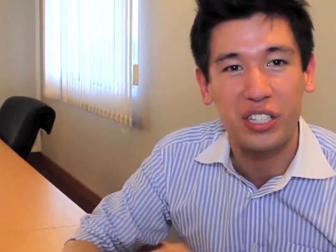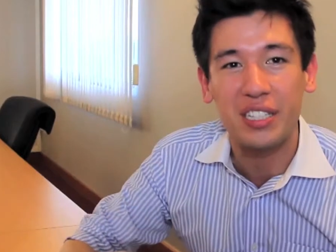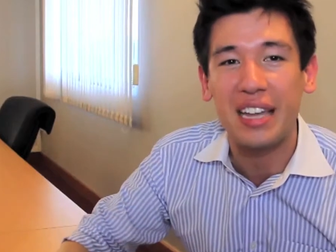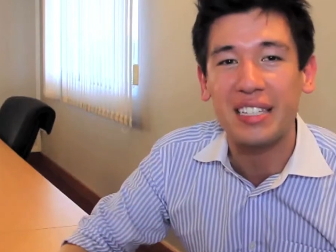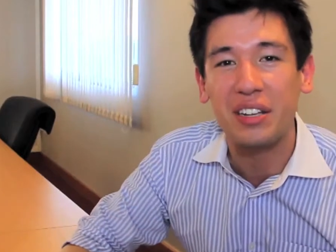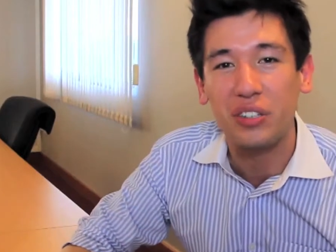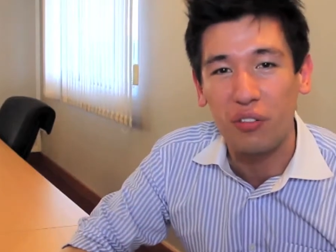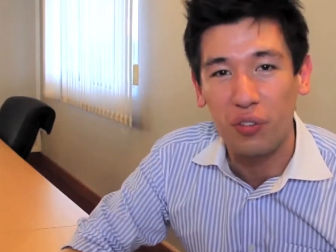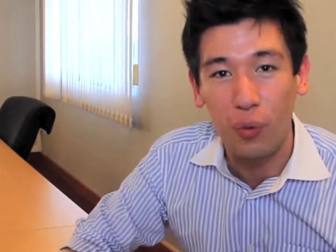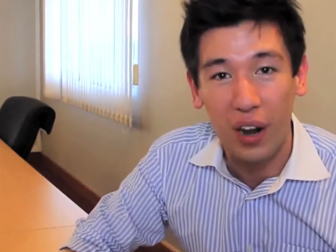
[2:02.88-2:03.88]
just get sent
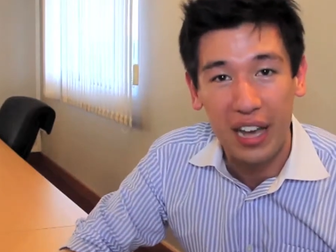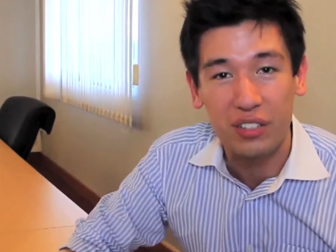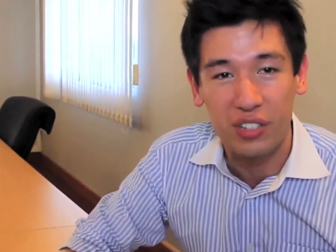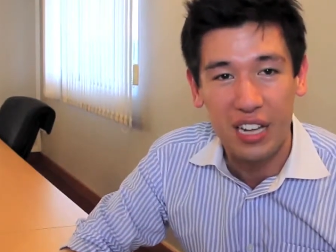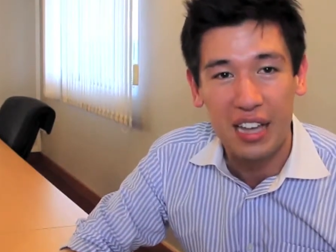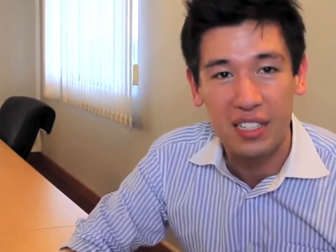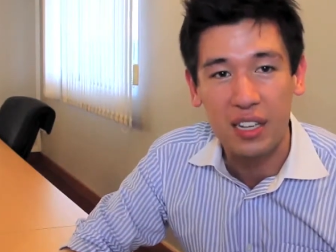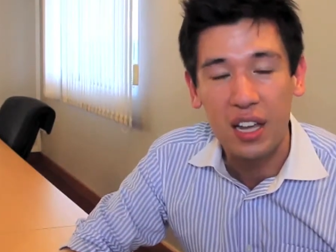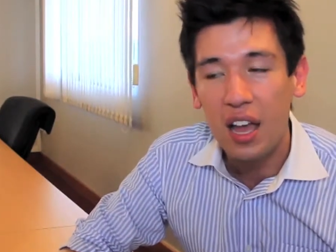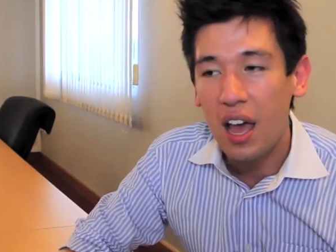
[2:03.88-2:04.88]
off for one extra
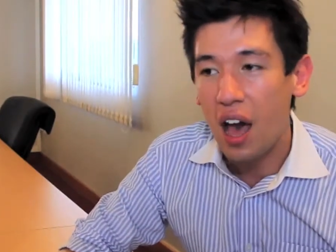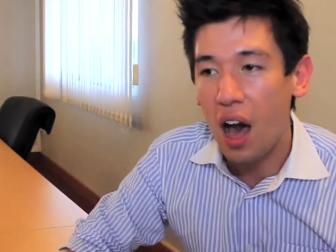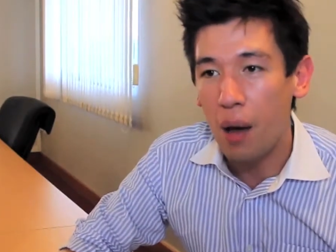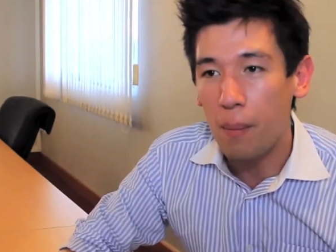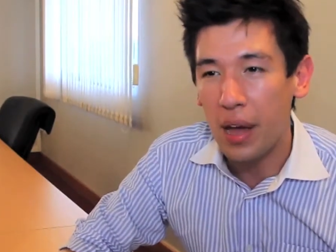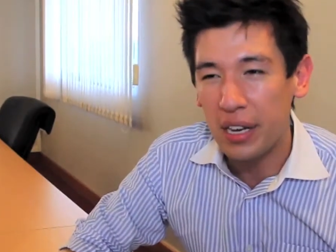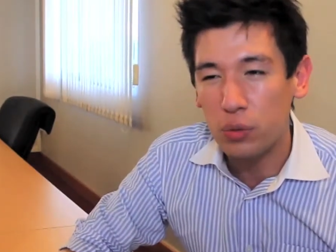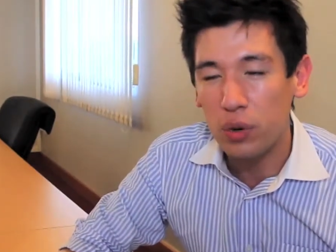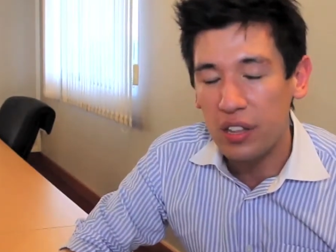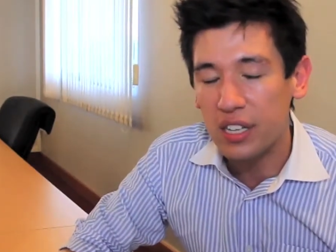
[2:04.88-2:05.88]
test. Um, and
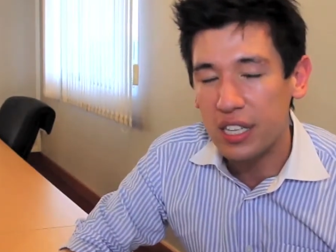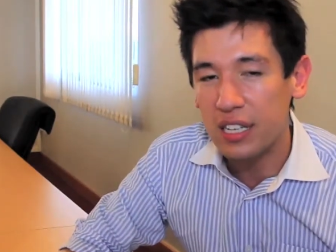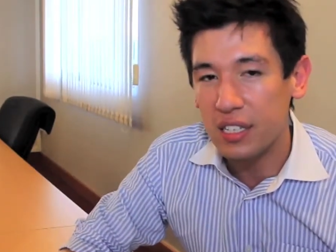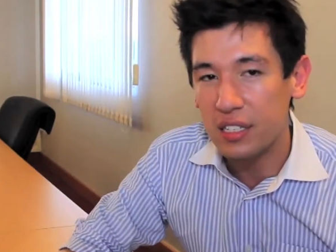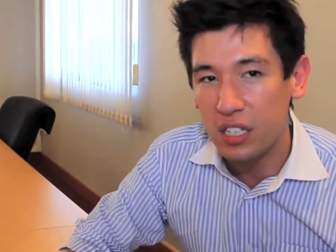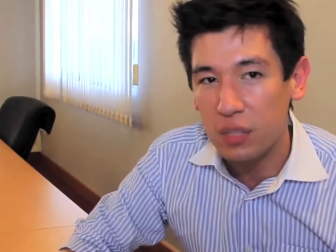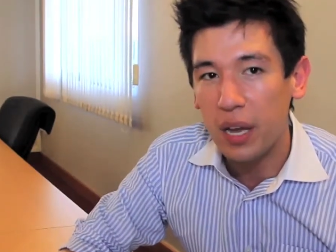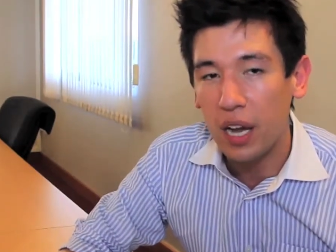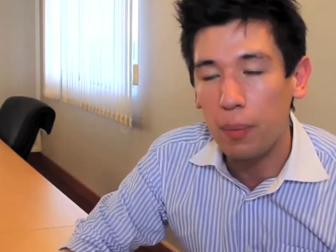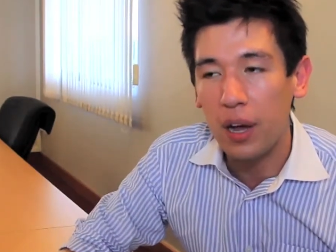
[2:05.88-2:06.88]
it's one of those things that's good to
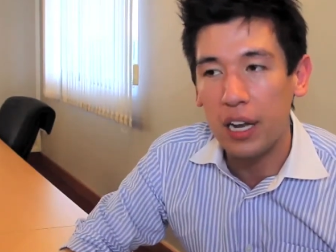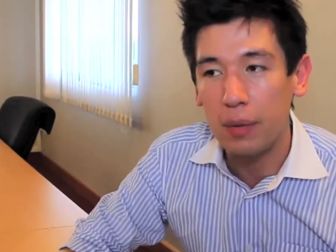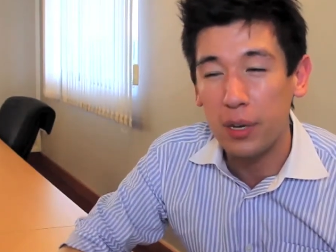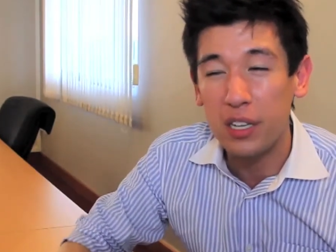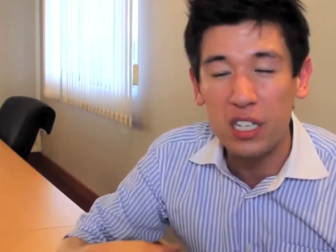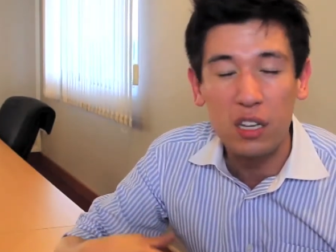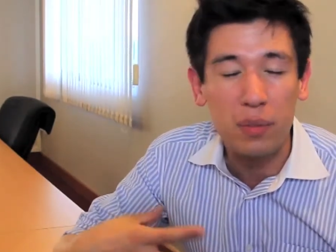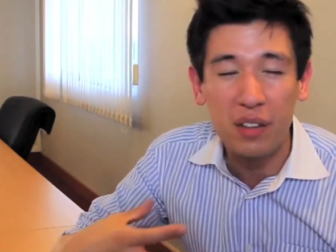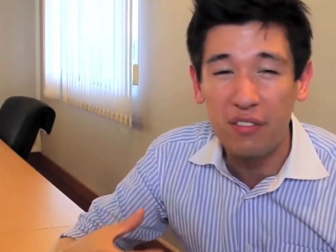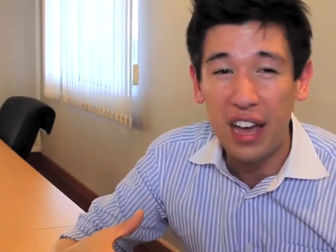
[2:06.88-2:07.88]
pick up early because you
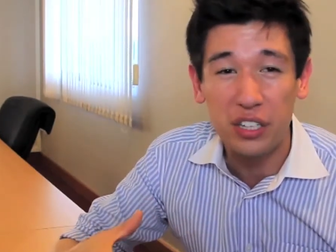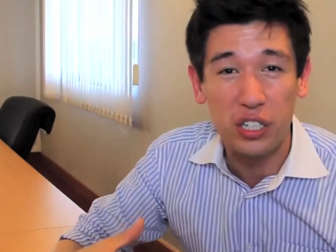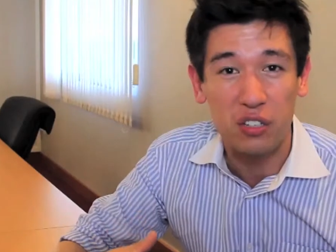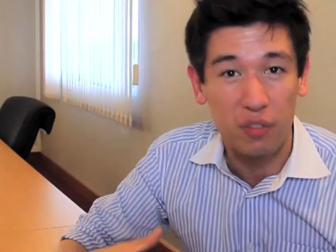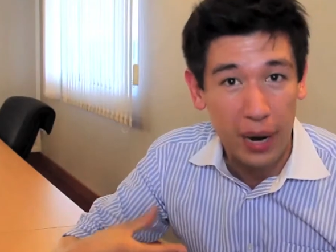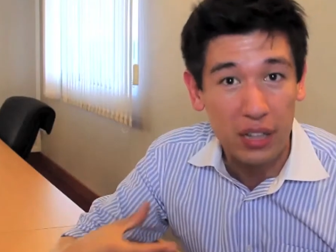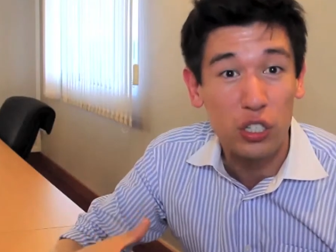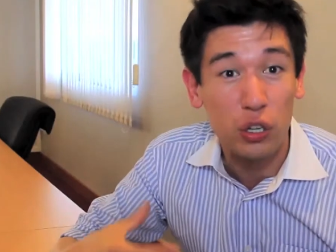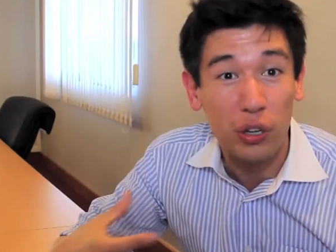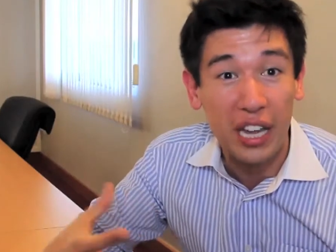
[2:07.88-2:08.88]
can be infectious for about
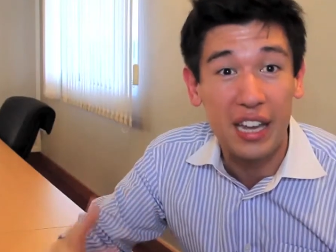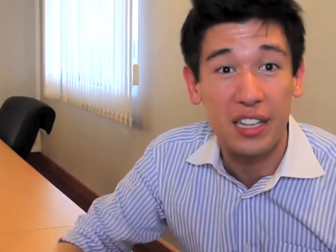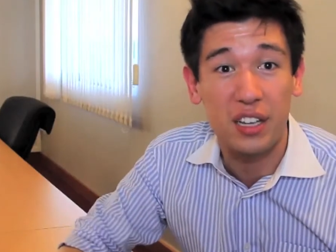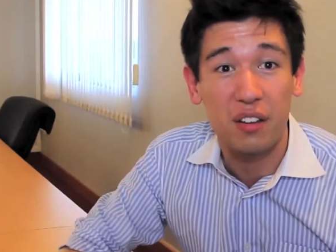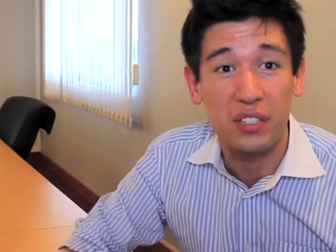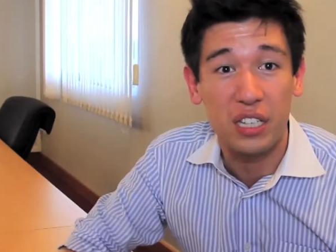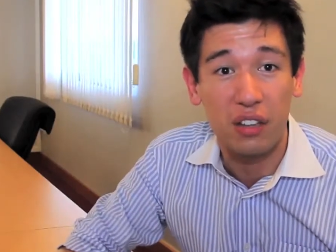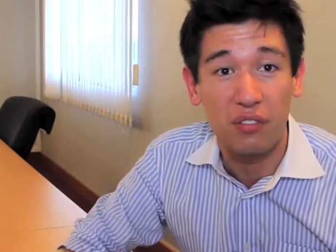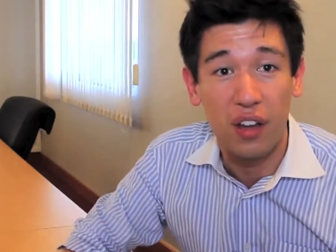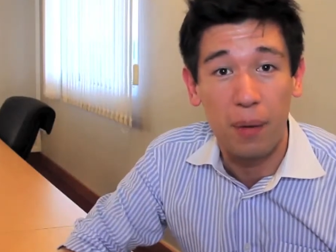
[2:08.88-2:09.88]
two years after
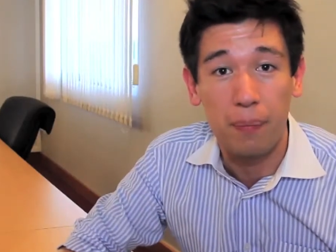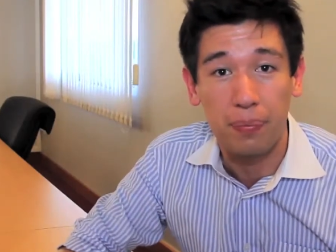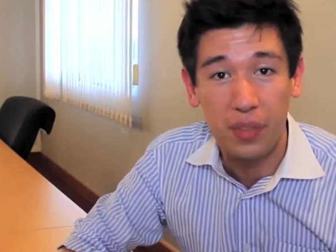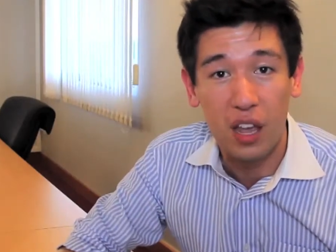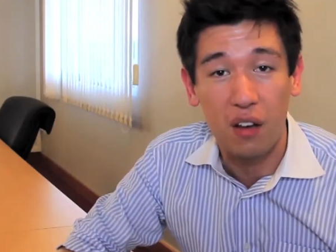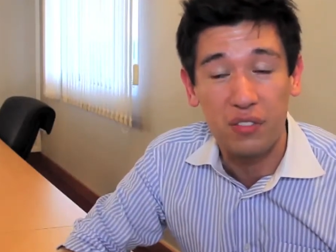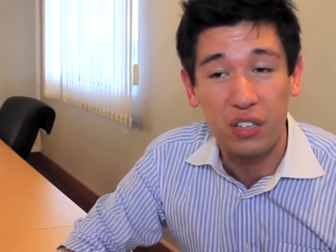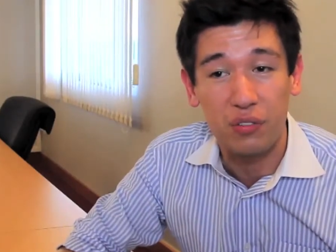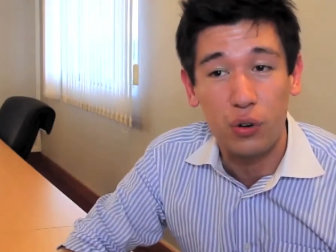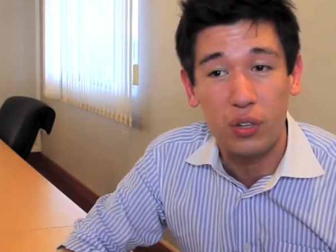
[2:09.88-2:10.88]
you've, um,
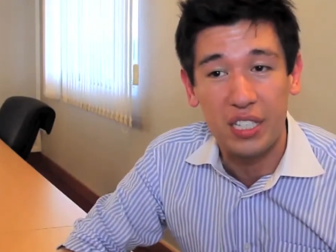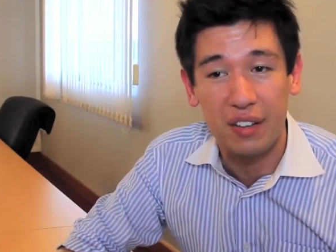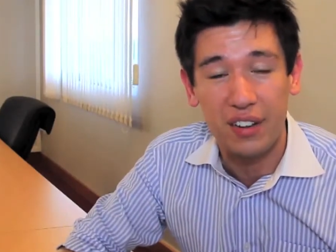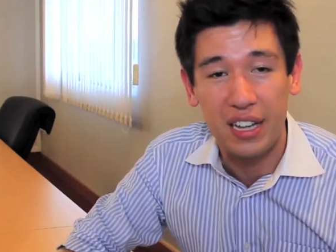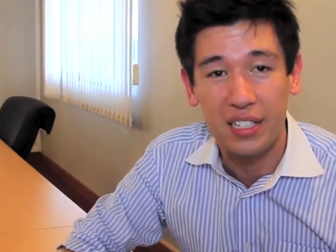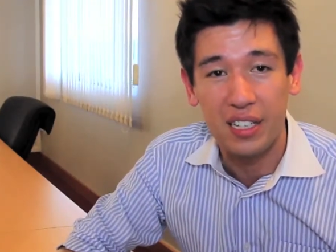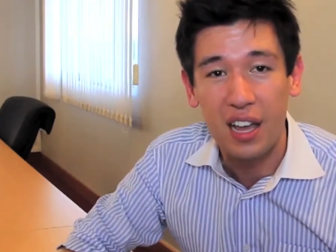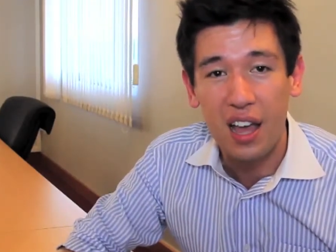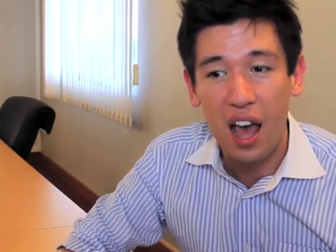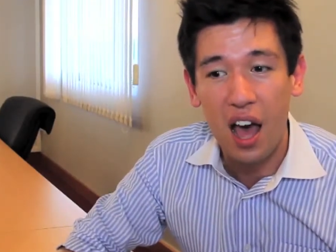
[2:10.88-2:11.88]
after you've caught syphilis
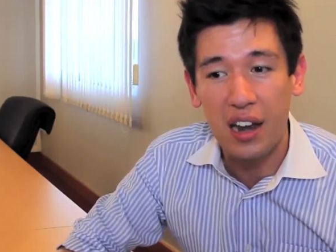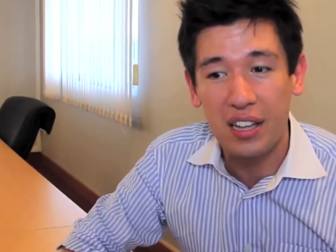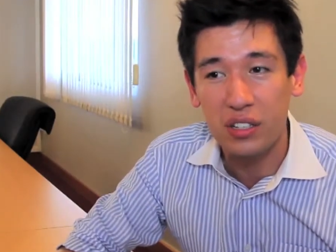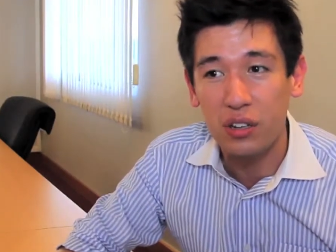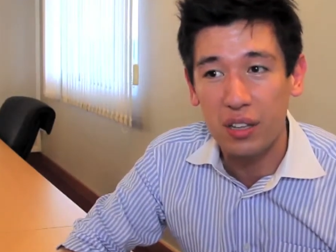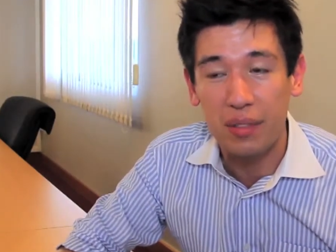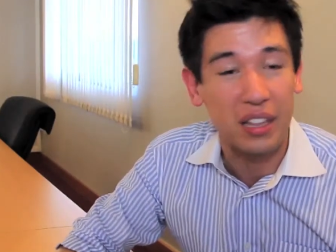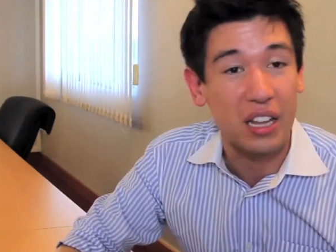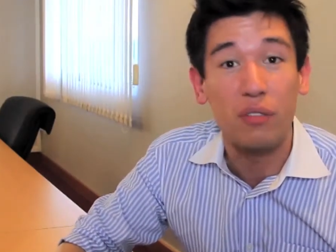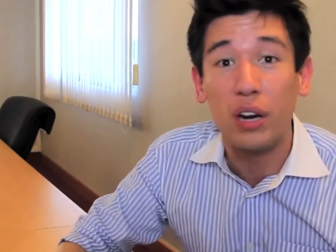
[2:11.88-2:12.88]
and it's not
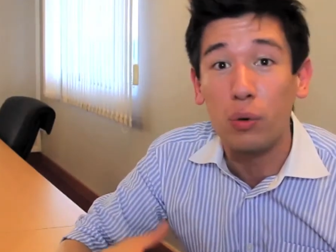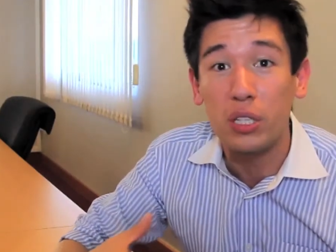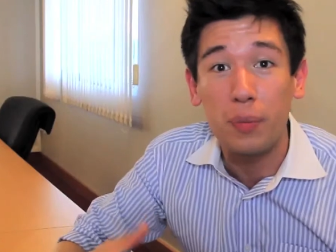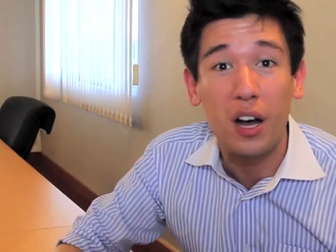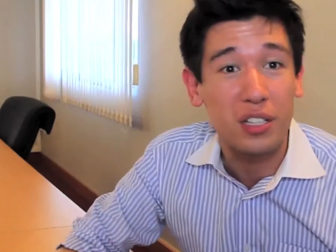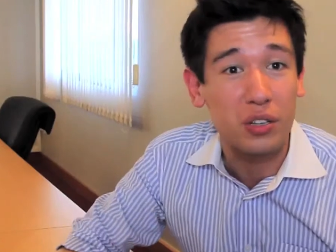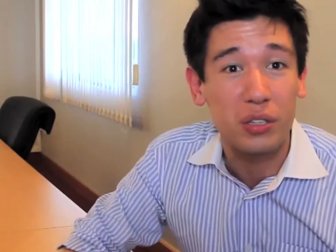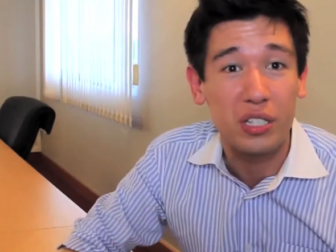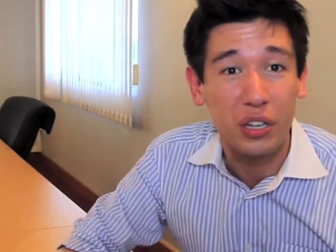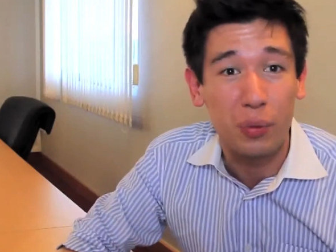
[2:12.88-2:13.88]
something that you really want to pass
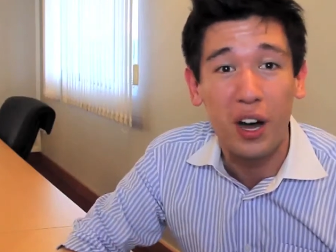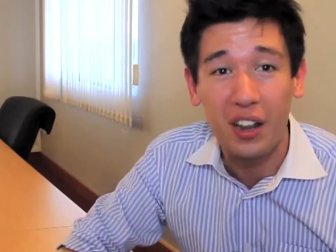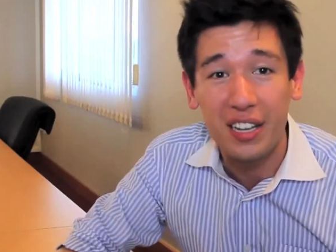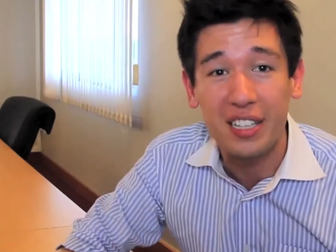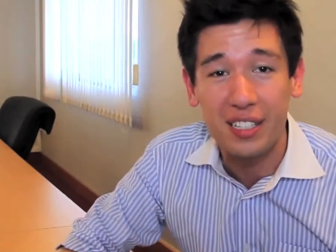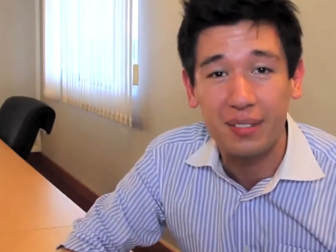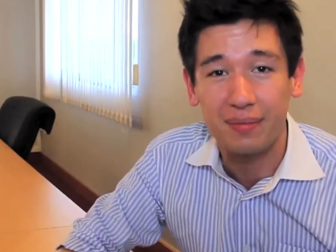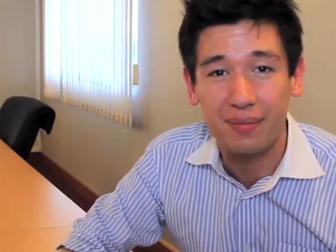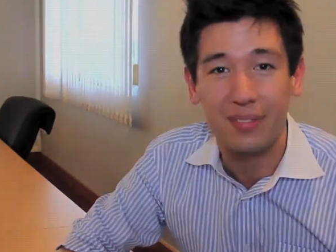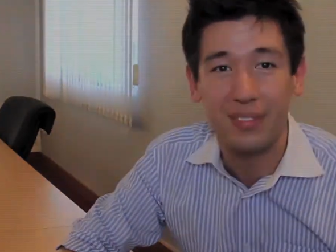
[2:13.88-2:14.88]
on to your partners.